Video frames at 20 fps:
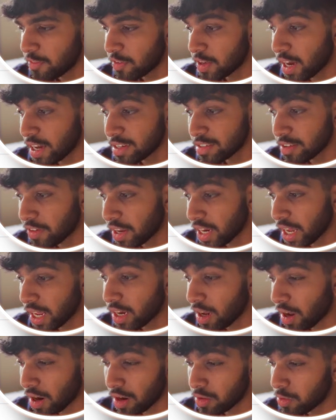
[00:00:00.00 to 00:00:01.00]
If you guys have
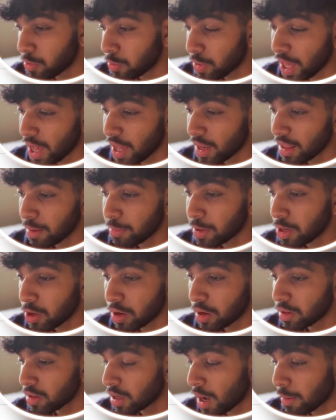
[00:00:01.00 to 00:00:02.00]
any idea how to do that, let
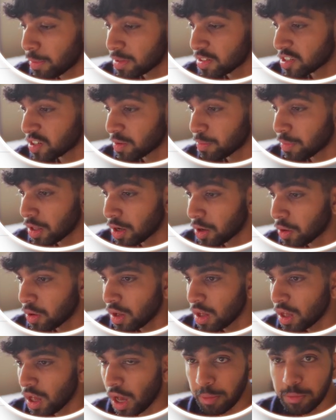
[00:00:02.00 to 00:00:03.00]
me know down in the comment section
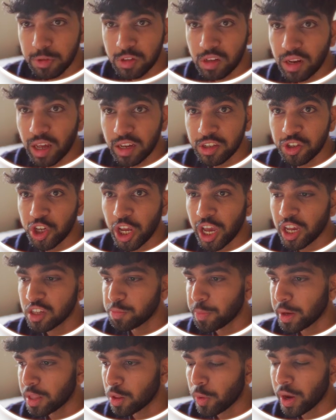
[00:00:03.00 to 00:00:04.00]
below. I'm using
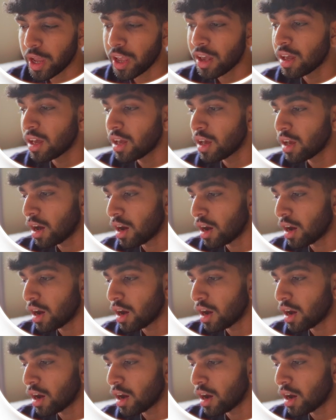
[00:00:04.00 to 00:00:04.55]
Next.js, by the way.